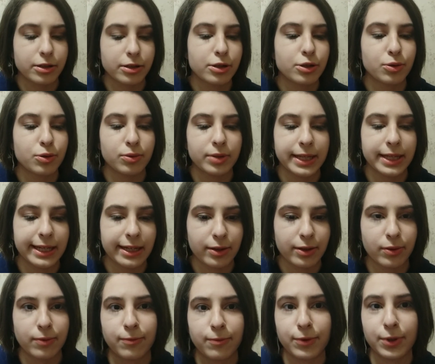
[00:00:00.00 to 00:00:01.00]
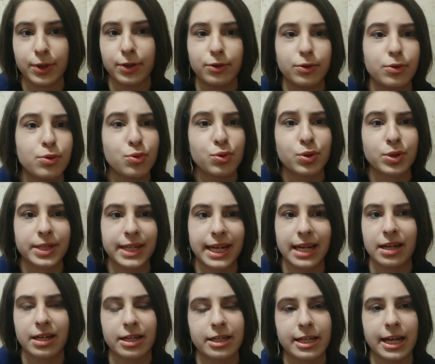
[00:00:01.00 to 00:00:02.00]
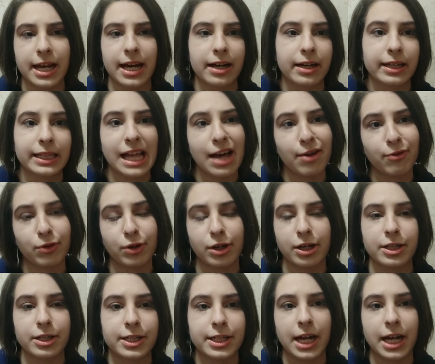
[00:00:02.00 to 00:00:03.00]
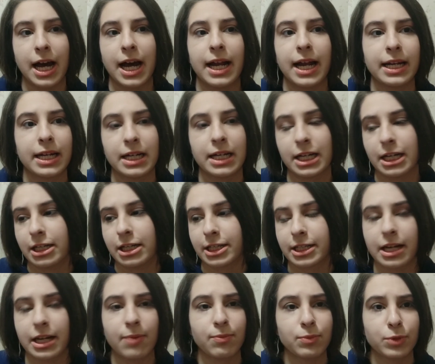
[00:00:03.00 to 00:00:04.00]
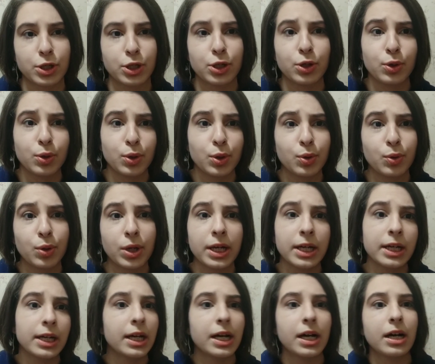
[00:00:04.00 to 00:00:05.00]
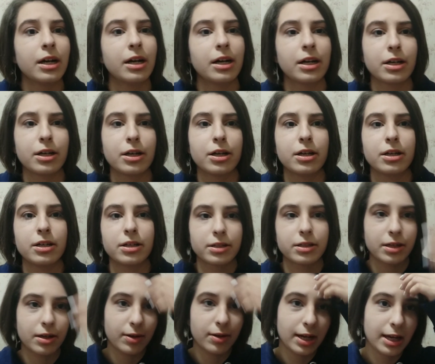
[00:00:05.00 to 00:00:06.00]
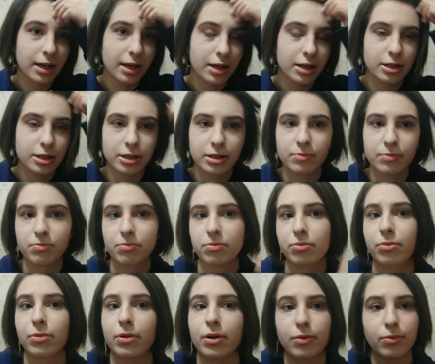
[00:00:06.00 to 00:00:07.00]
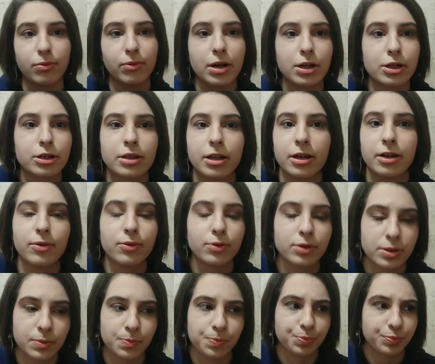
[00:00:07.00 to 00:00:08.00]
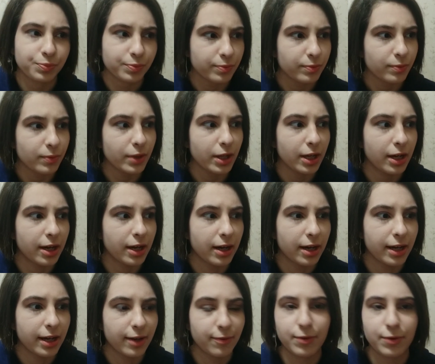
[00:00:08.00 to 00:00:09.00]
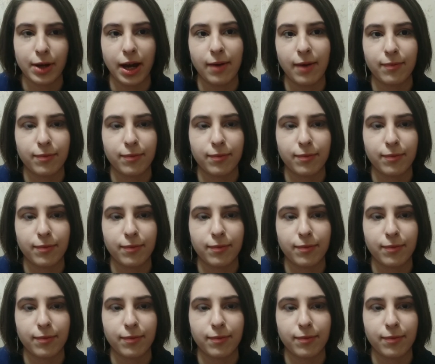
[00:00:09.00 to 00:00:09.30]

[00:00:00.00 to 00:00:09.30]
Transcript: doing reviews, and Clever has done some too. So yeah, you can just watch those if you